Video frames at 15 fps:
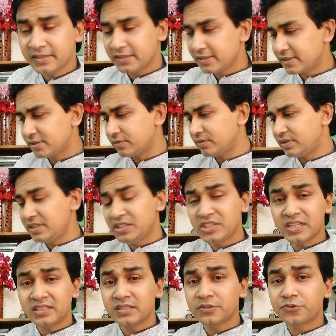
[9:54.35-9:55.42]
So these
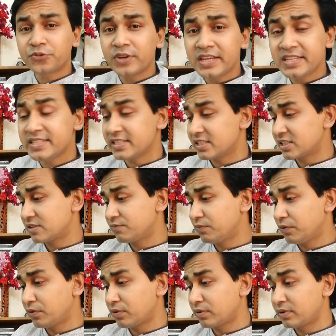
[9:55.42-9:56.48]
are the phrases
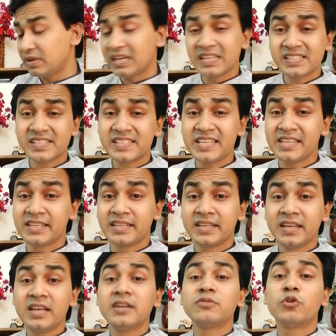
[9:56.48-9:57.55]
for asking
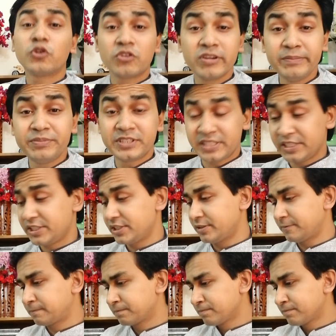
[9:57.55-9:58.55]
for repetition.